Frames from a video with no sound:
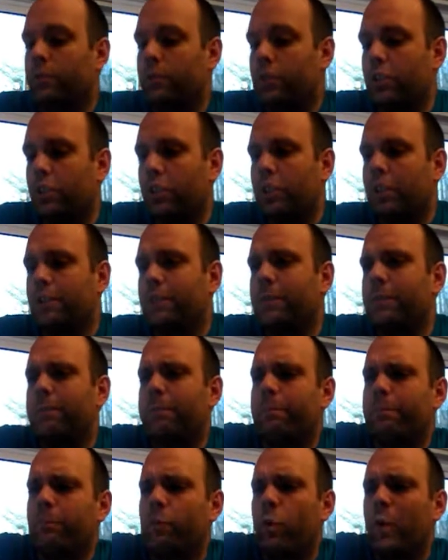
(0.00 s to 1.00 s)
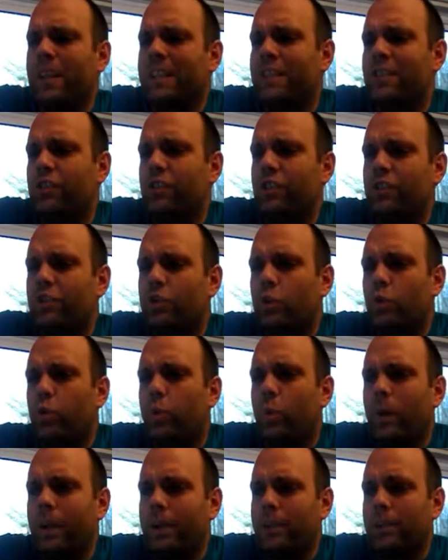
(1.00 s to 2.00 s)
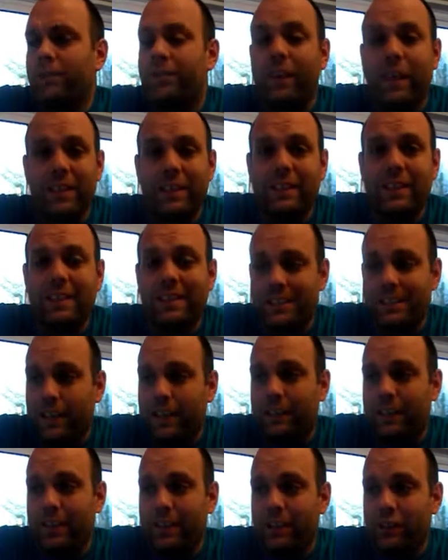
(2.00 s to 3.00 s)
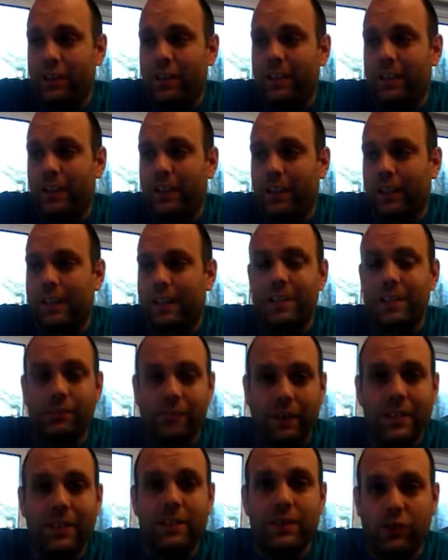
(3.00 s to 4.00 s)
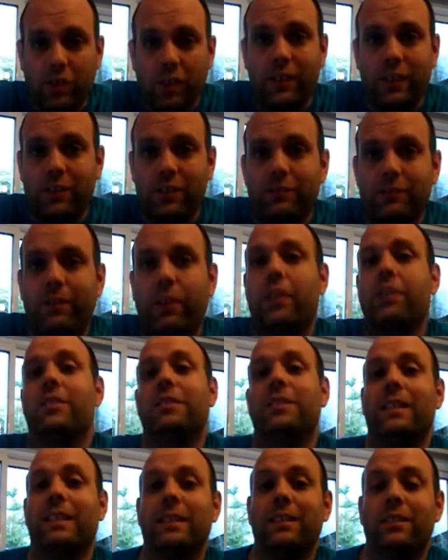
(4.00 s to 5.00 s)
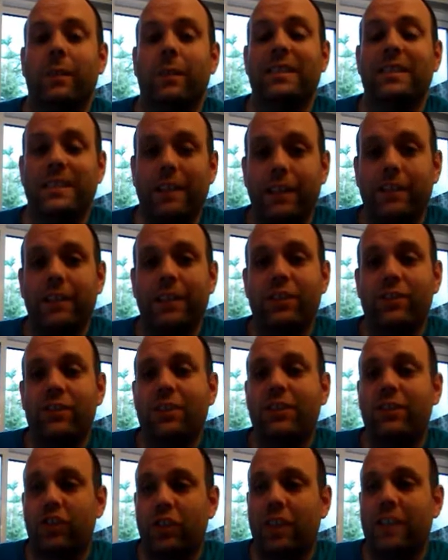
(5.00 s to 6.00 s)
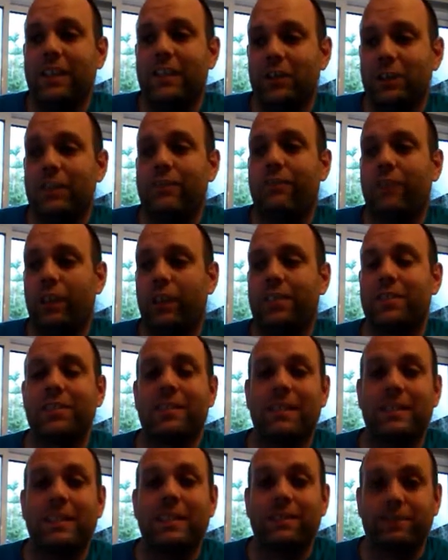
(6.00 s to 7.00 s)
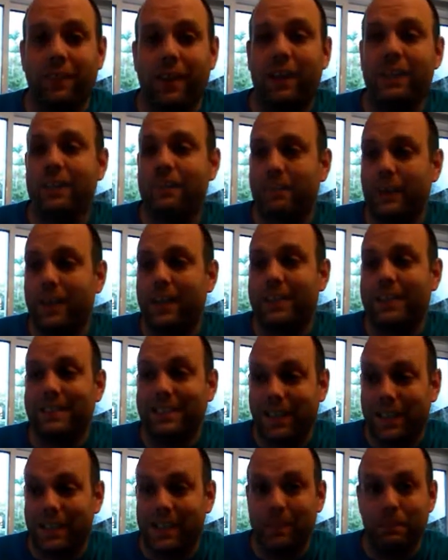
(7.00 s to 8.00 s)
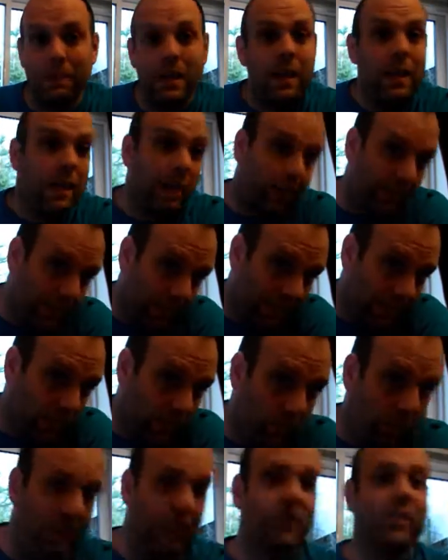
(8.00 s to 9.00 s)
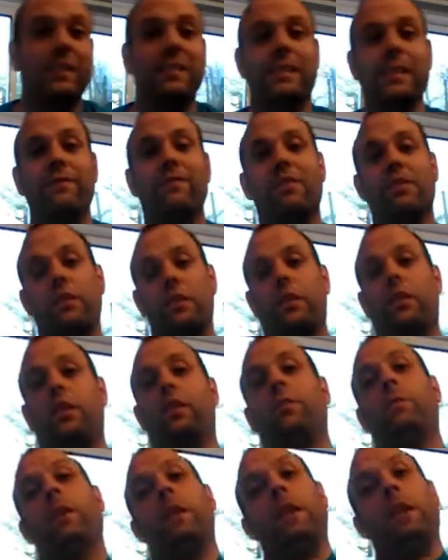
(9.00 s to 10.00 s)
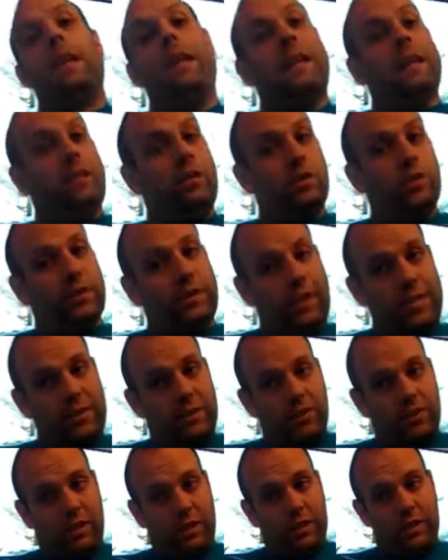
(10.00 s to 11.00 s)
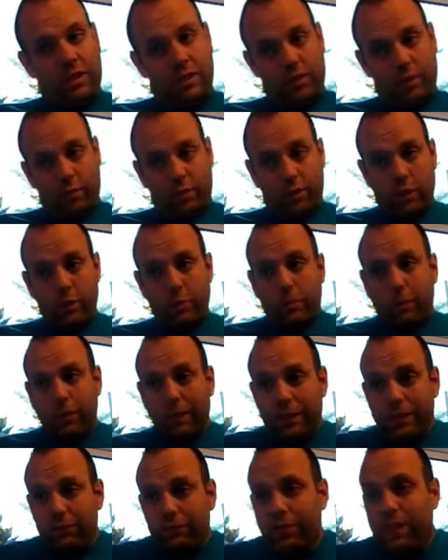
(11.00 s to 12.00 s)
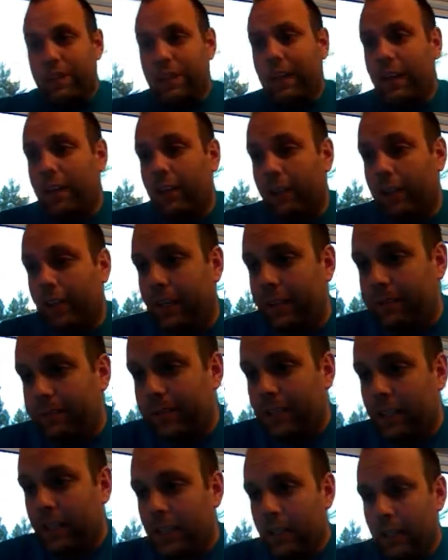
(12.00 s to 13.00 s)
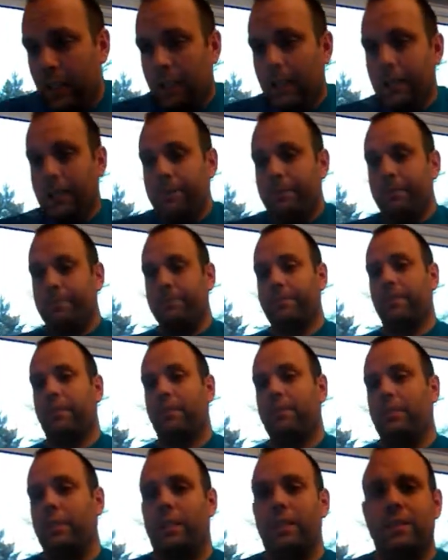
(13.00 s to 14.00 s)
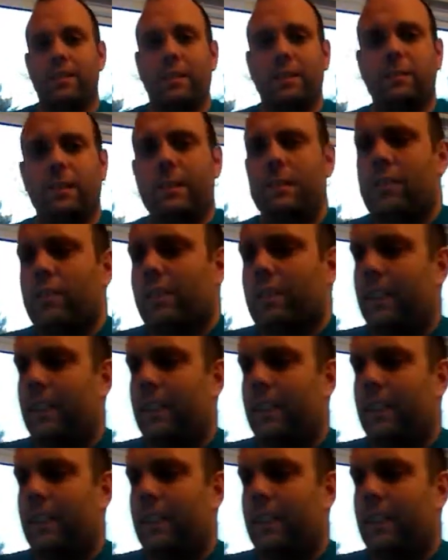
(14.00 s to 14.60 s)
turning on to question 12, finding acceleration. Okay, it's the rate of change in velocity. So acceleration is change in velocity divided by time, and that equation is given to you in your data sheet. So do please read that. Okay, you can see what it's looked